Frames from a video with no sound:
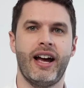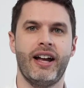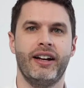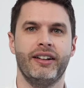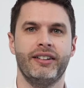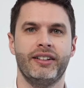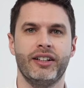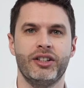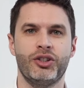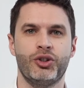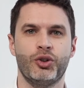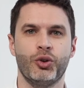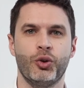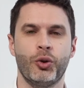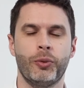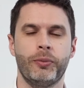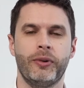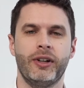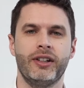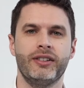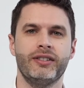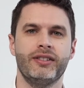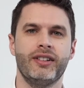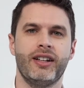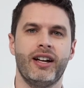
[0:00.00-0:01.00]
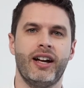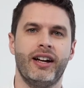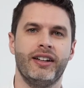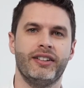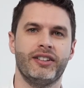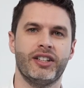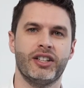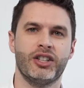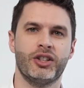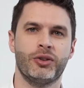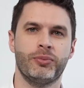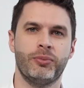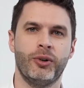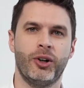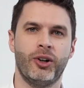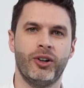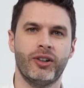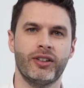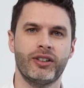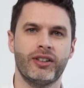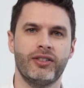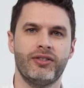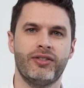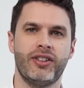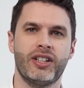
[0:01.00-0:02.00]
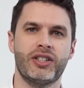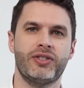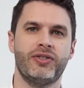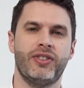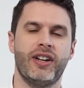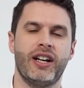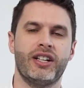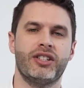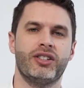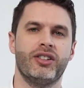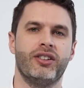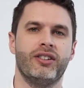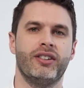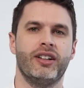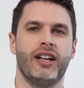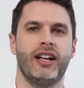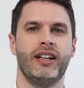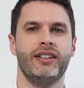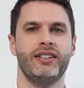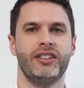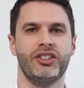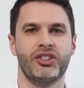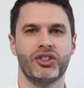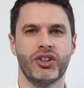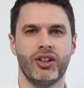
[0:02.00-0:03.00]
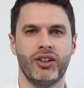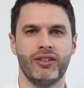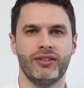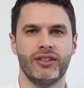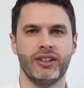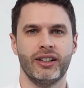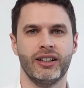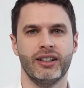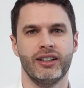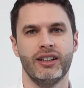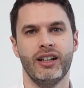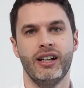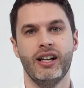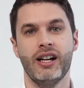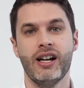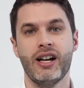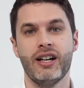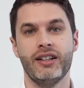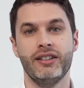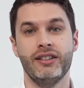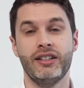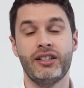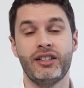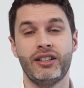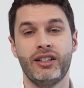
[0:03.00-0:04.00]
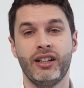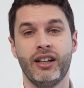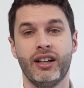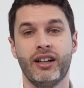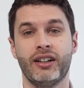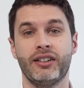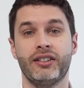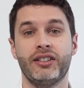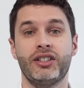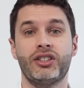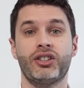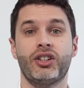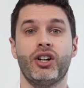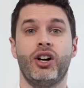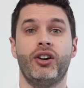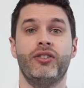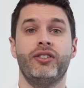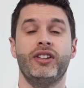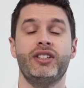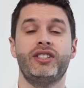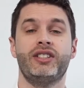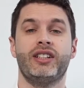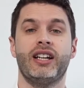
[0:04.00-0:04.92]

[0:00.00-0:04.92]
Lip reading: Heritage Urban, Heritage Sport, Fast Fashion and Discovery. This year, Discovery